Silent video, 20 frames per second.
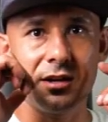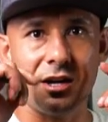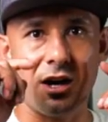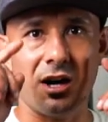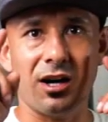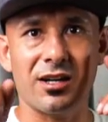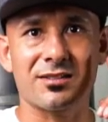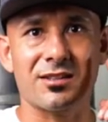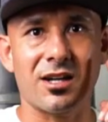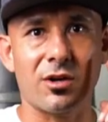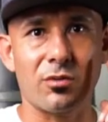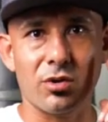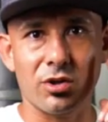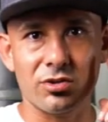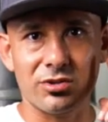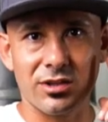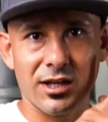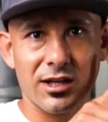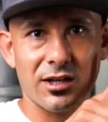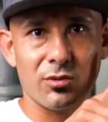Now I start
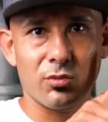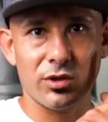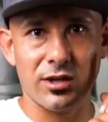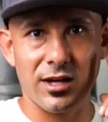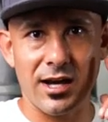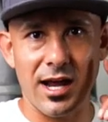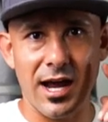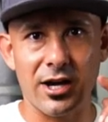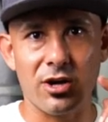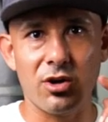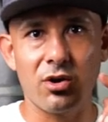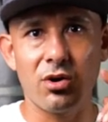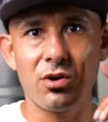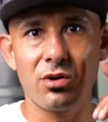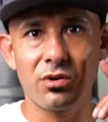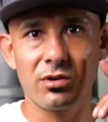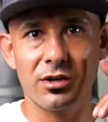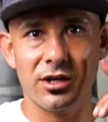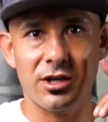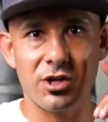rotating with an
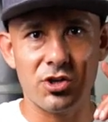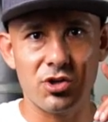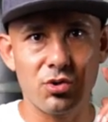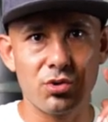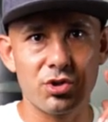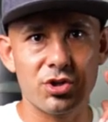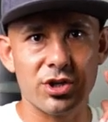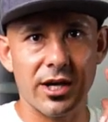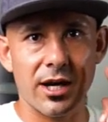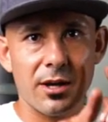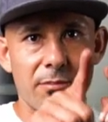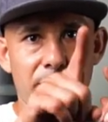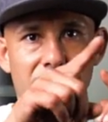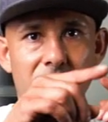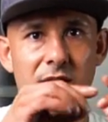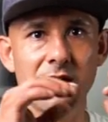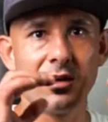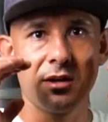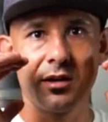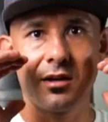angle in a U shape,
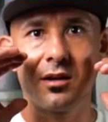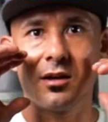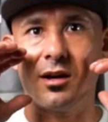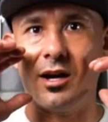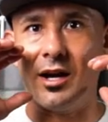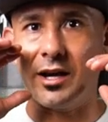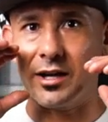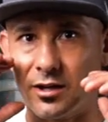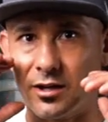I